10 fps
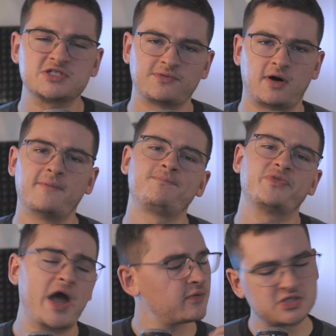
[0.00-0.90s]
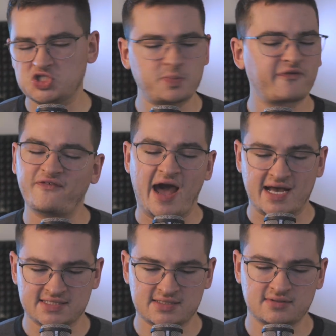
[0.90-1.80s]
of all, that was super
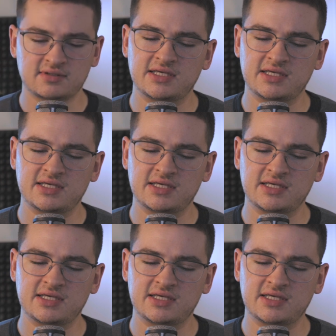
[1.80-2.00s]
fast.